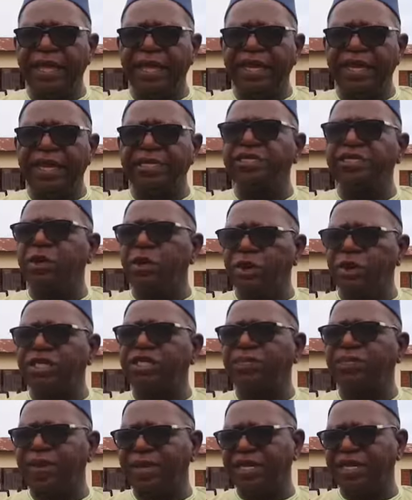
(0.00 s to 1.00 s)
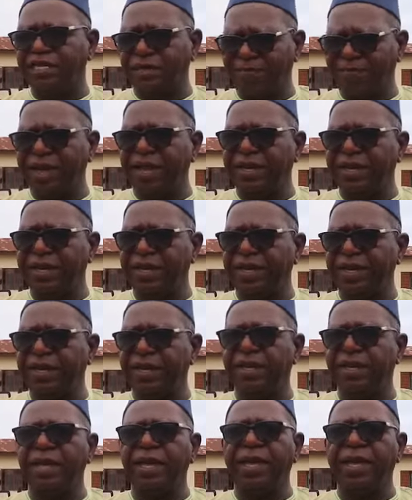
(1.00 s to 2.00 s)
Let's call a spade a spade.
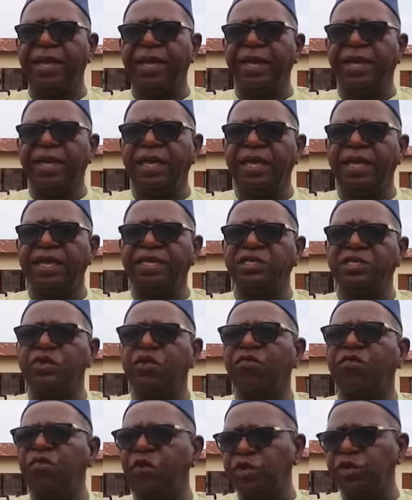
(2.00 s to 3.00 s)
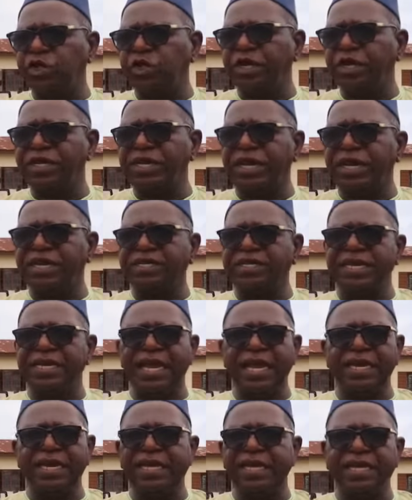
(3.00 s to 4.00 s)
It is unfortunate that
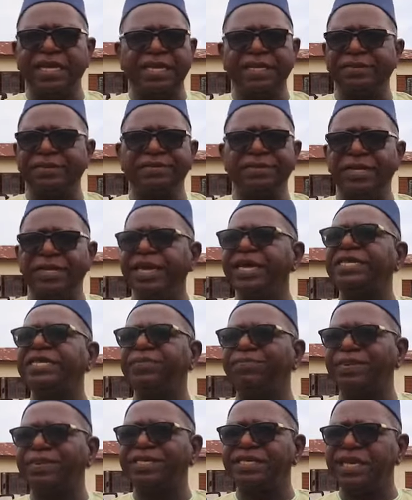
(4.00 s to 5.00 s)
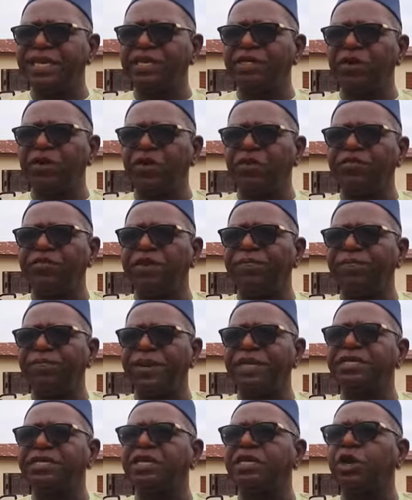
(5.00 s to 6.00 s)
nearly 80% of the
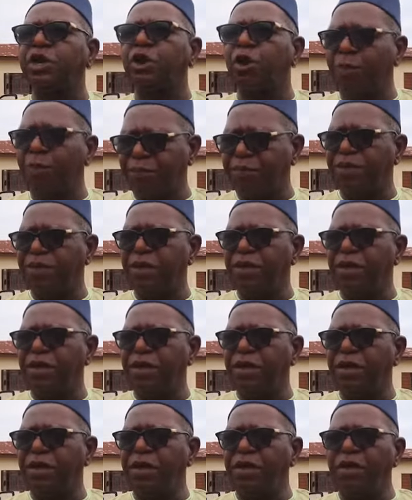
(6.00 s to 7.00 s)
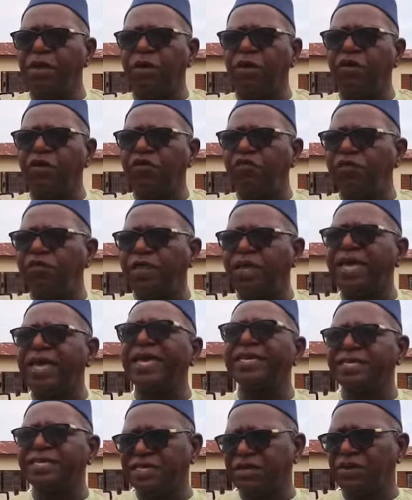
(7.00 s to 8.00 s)
present crop of the
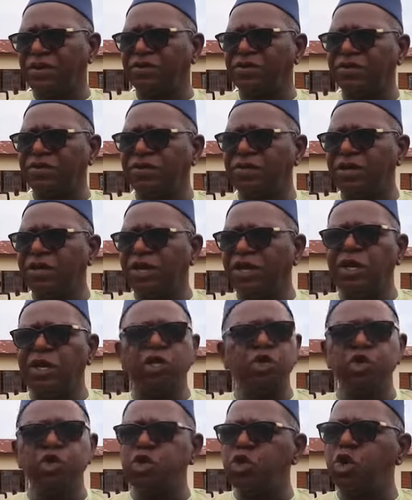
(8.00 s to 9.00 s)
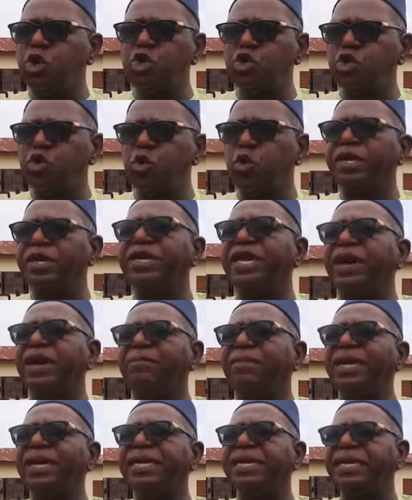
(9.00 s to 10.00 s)
councillors do not know what their
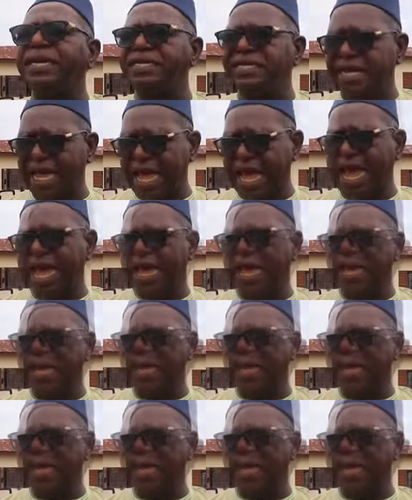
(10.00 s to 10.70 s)
mandates are.